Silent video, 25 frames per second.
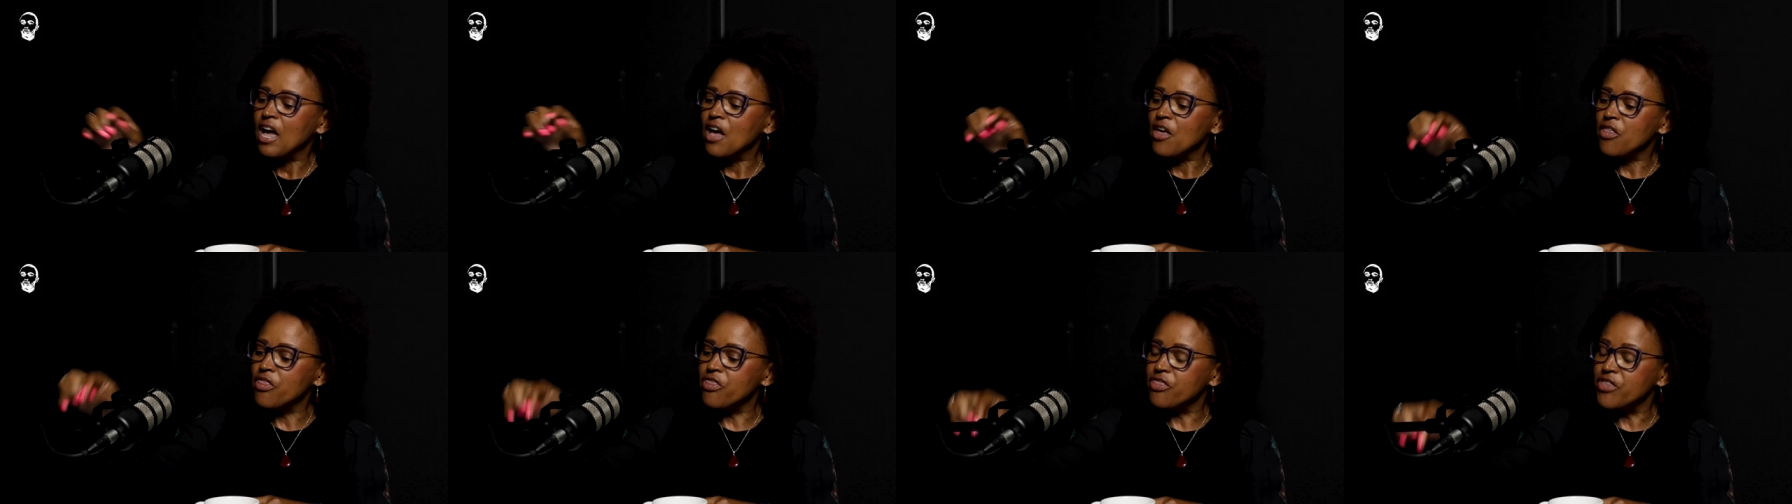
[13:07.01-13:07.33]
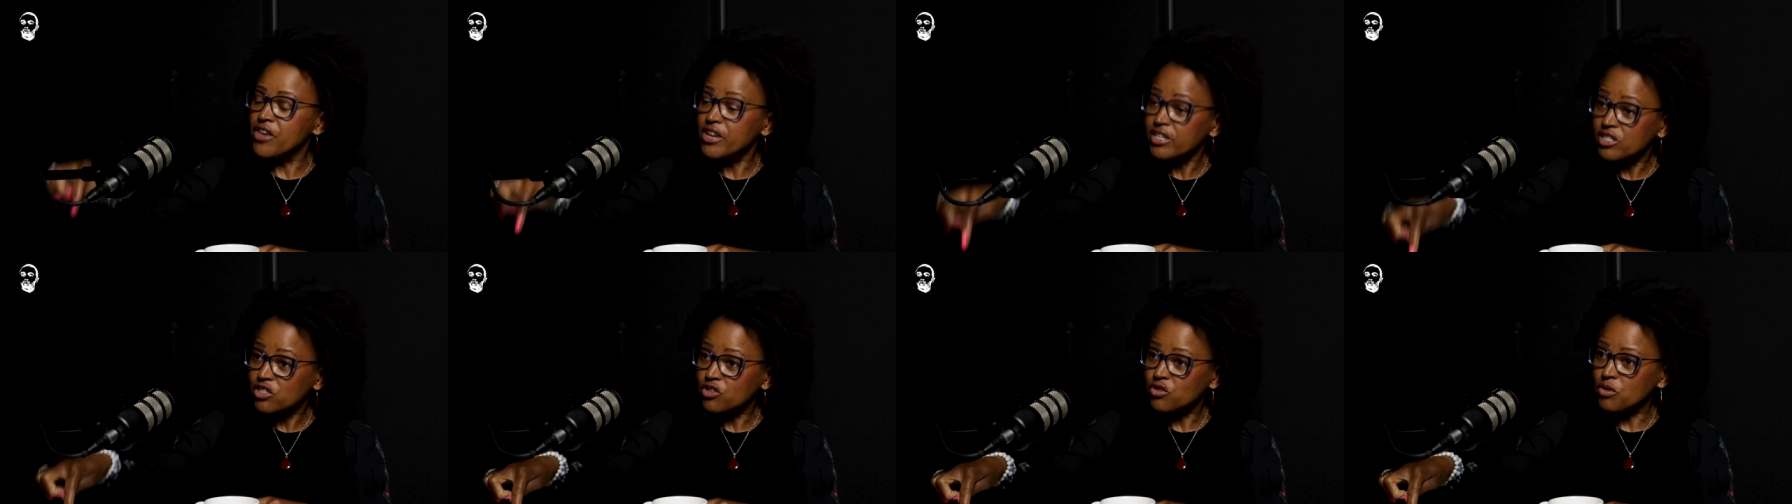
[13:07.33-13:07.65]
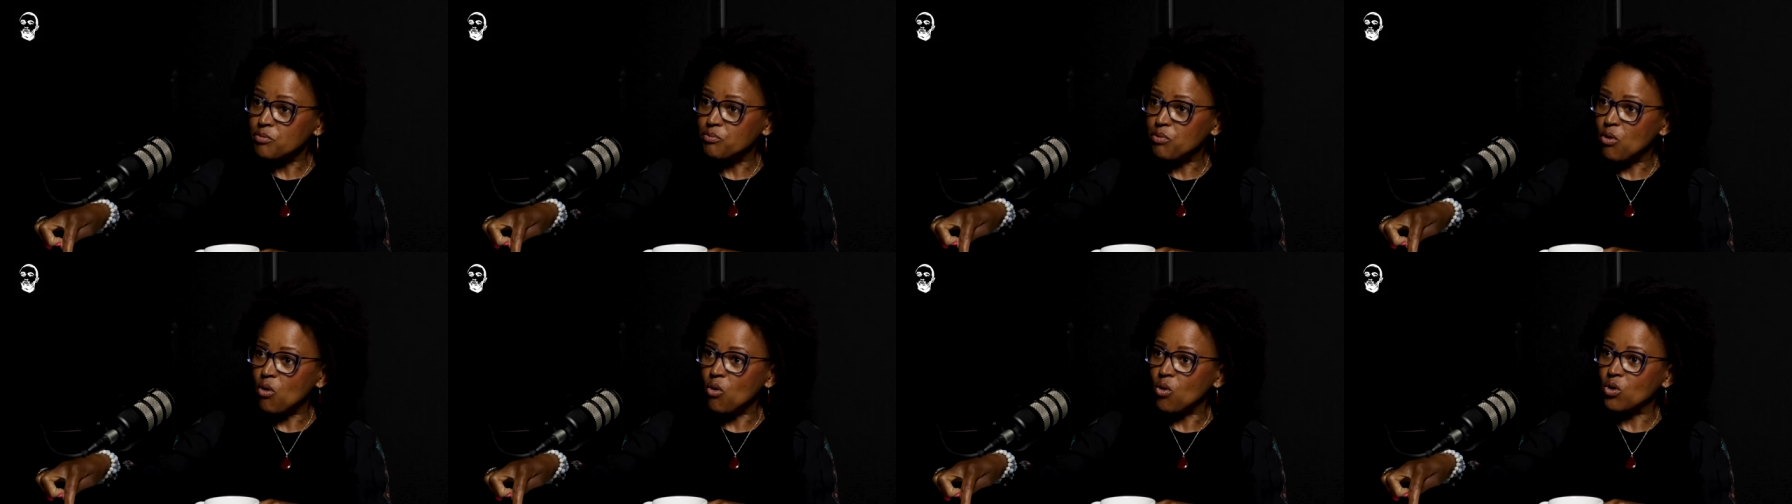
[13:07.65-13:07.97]
This
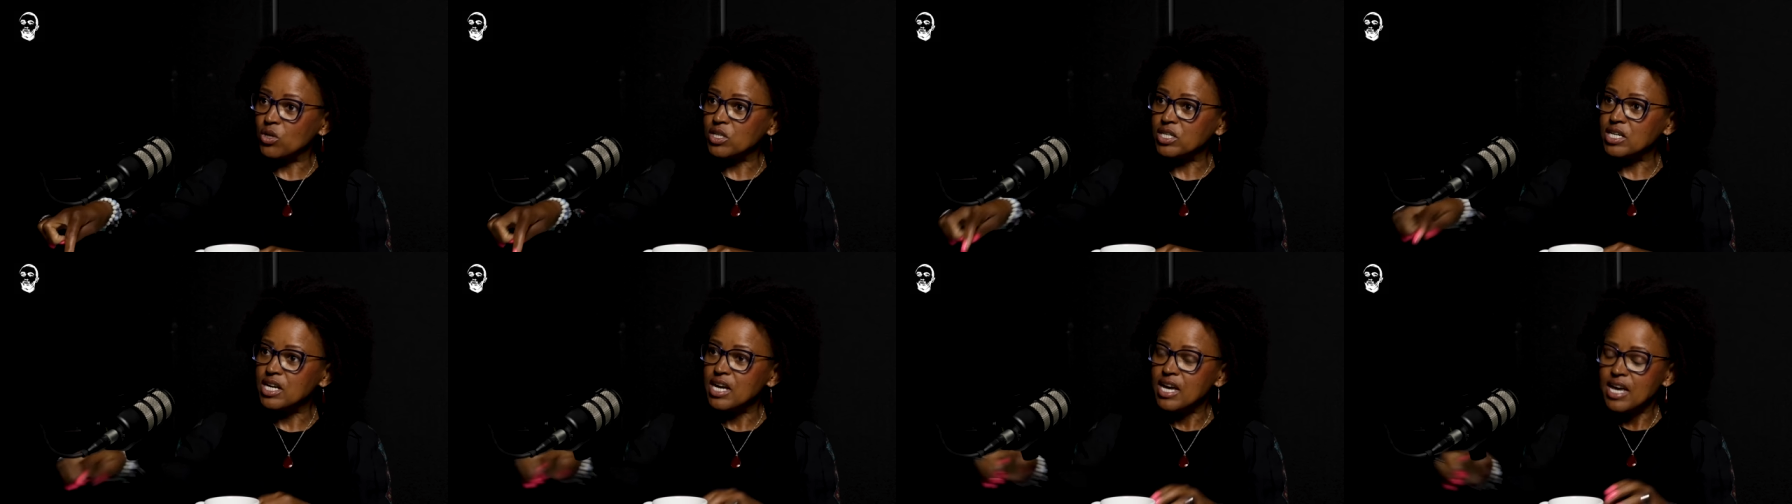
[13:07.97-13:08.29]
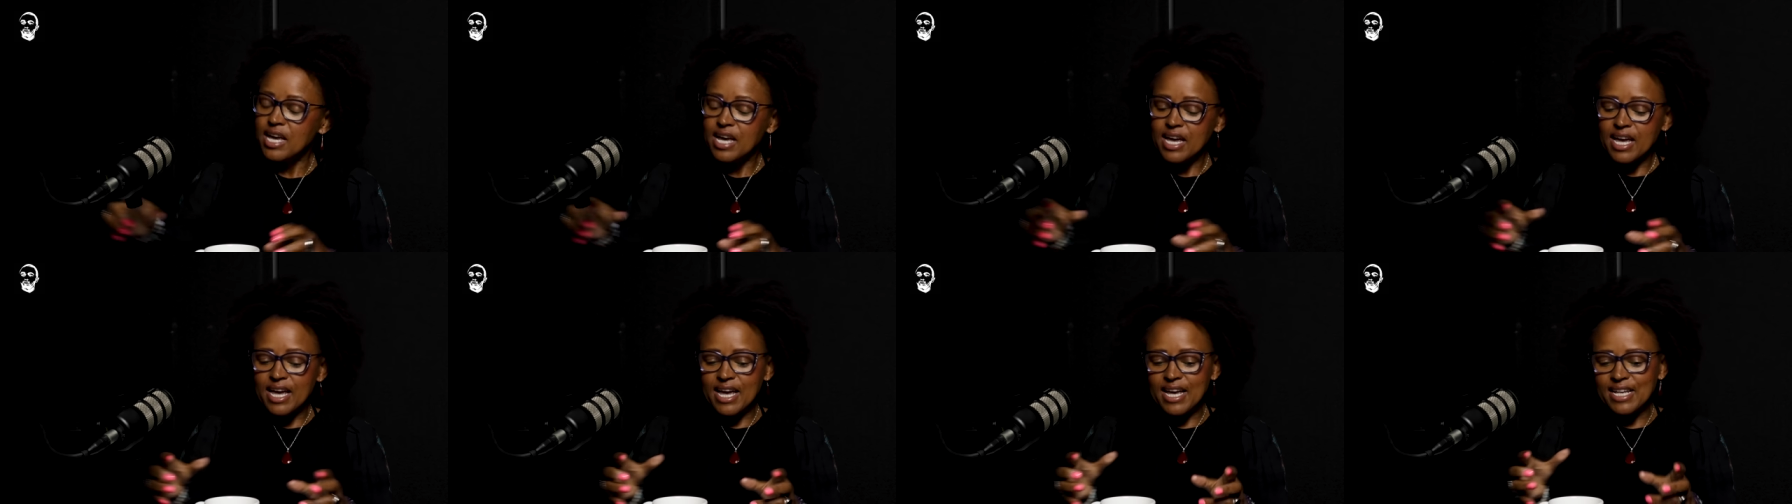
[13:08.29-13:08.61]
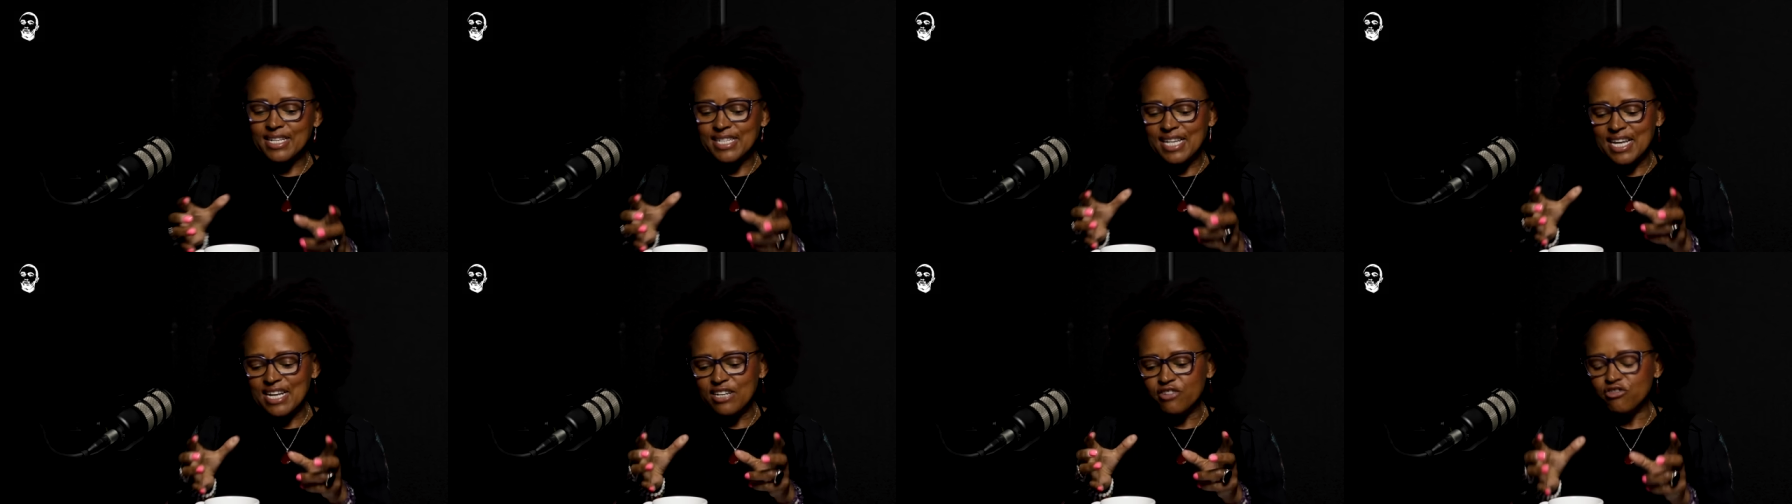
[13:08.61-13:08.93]
report
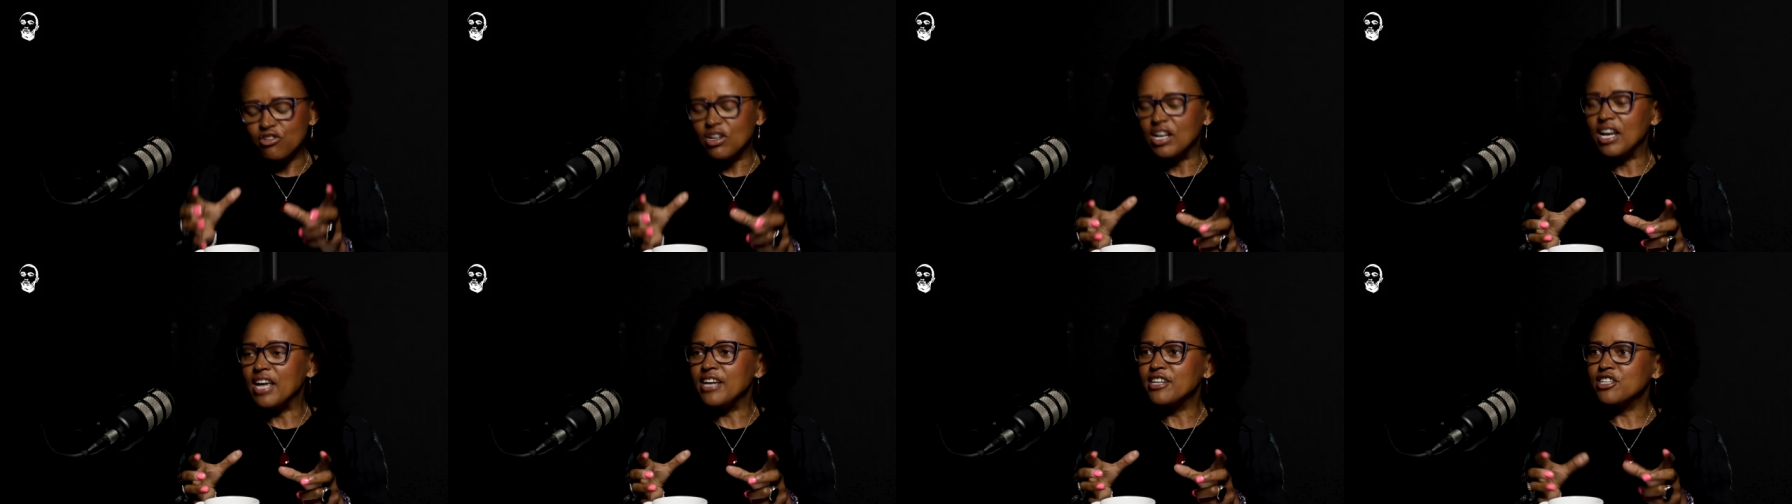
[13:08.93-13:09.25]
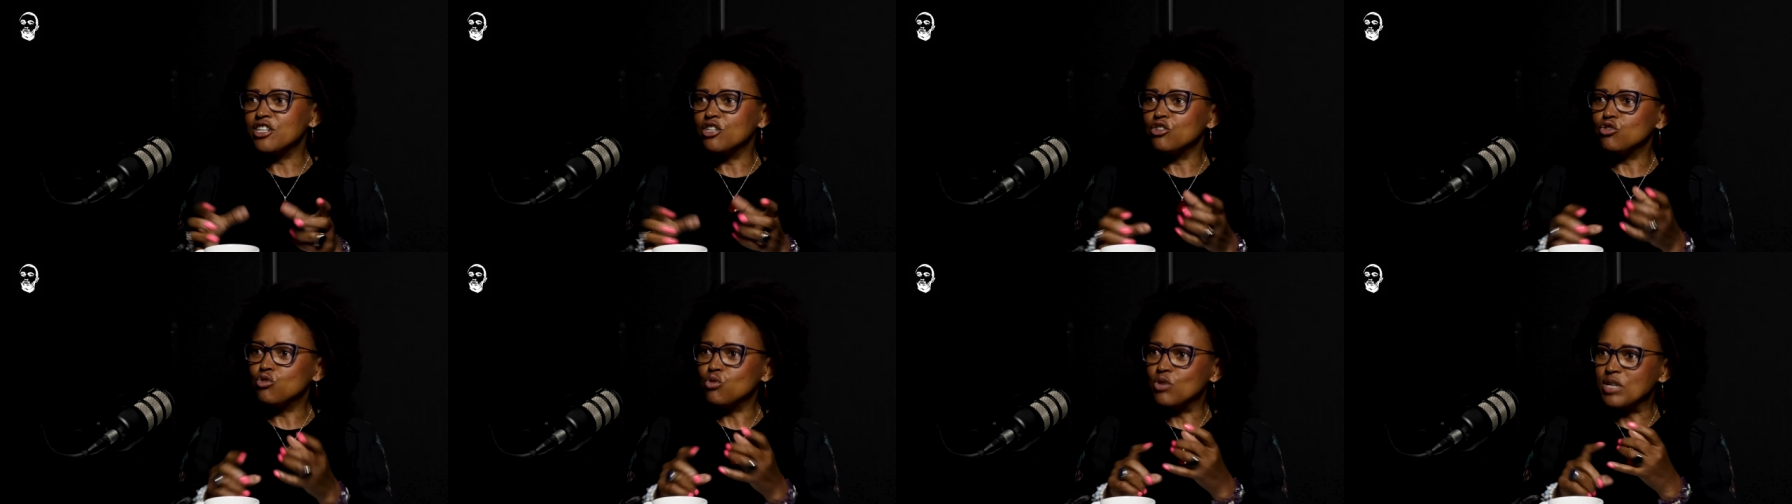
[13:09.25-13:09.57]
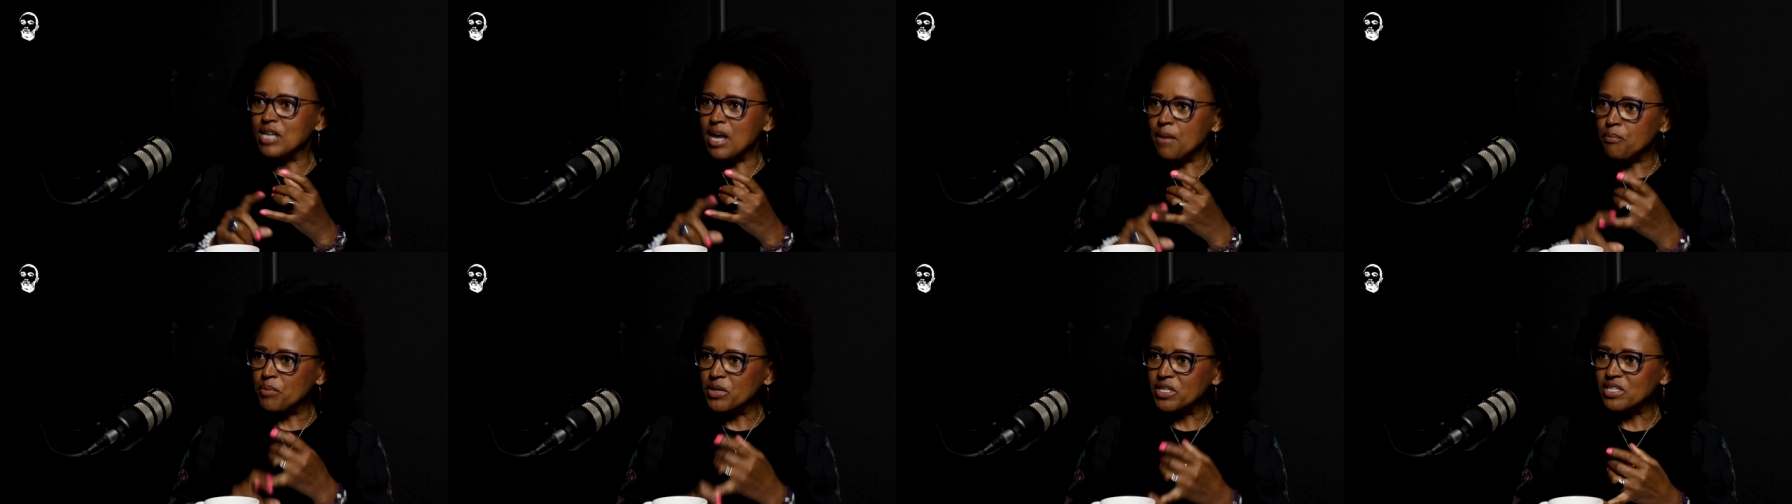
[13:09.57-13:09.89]
is in relation to
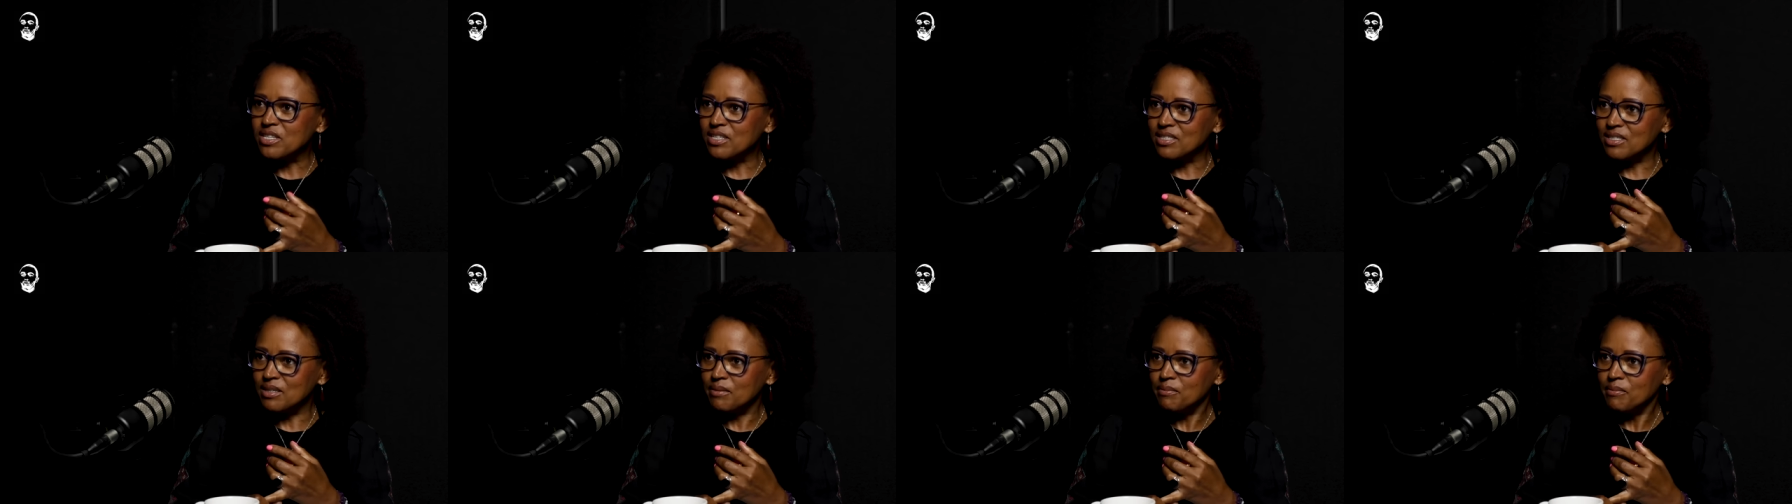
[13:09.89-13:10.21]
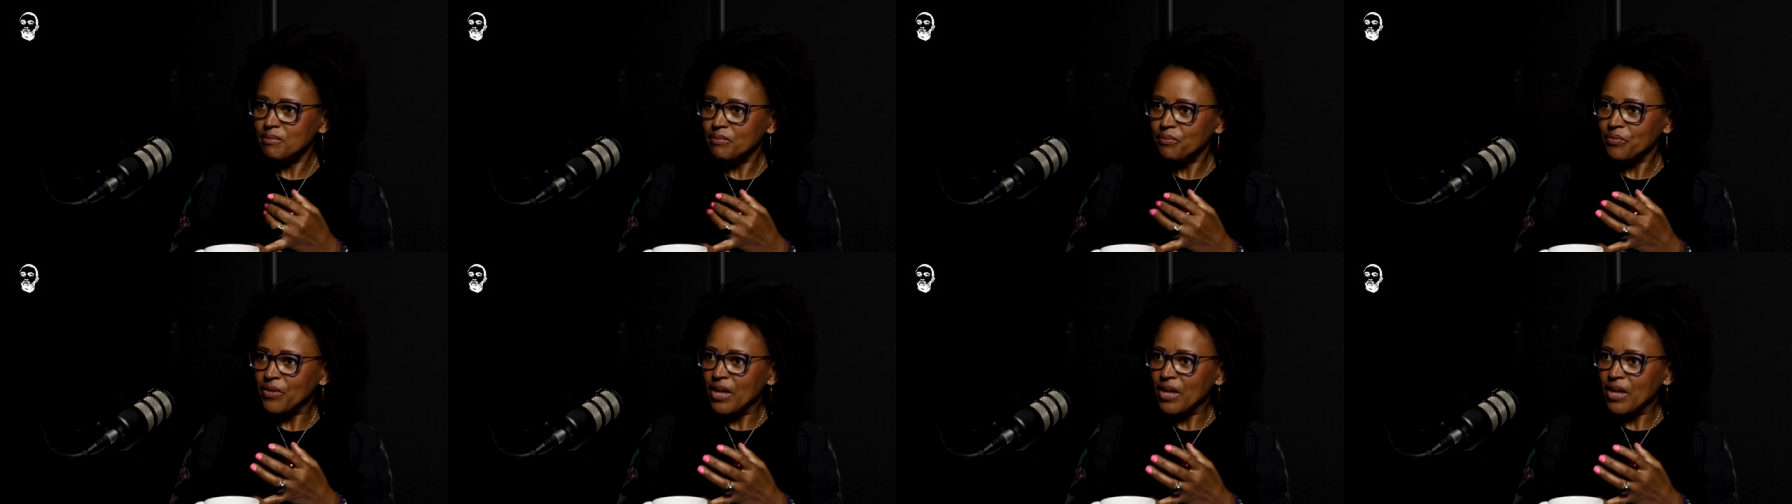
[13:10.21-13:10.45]
nepotism